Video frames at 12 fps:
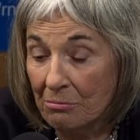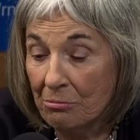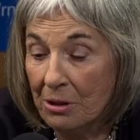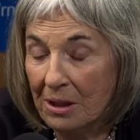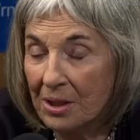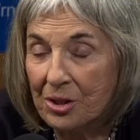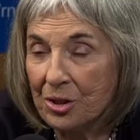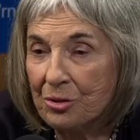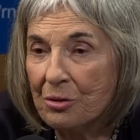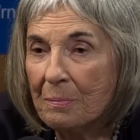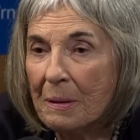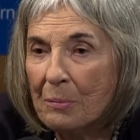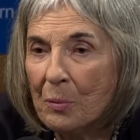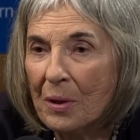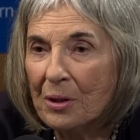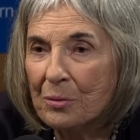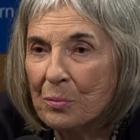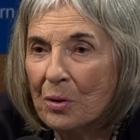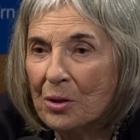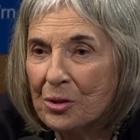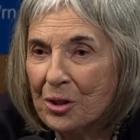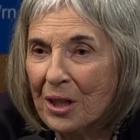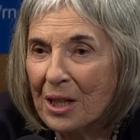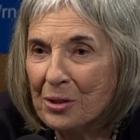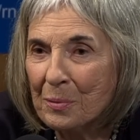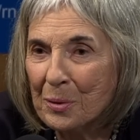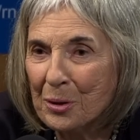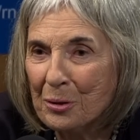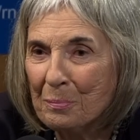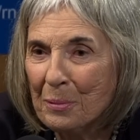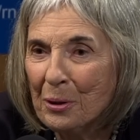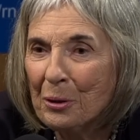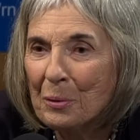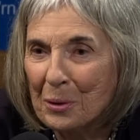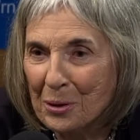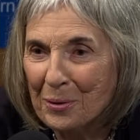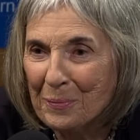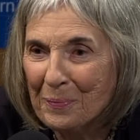really just to remember where it was in case I wanted to borrow it.